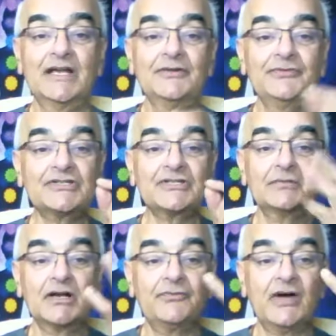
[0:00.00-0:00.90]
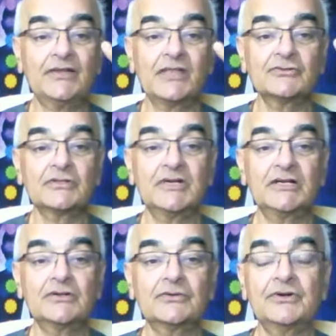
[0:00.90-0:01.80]
In every cell, about
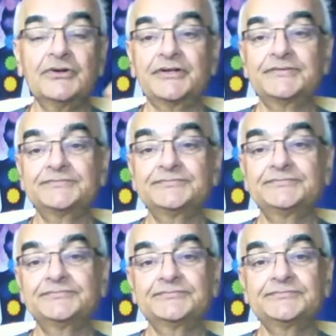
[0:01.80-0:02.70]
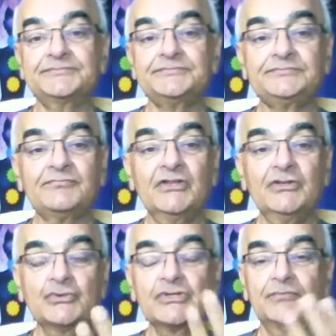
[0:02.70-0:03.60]
5,000 mitochondria.
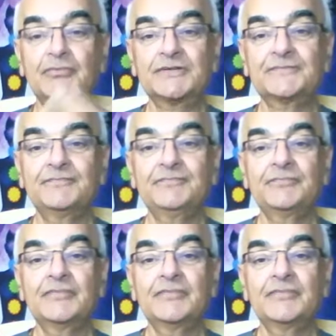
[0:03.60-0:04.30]
Huge number.